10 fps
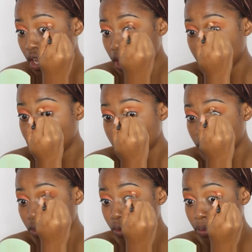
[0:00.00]
I'm going to
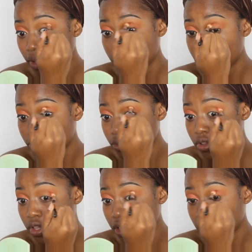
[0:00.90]
go back and
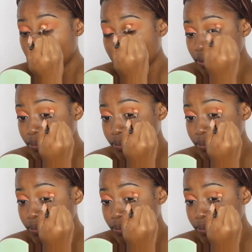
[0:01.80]
forth like that.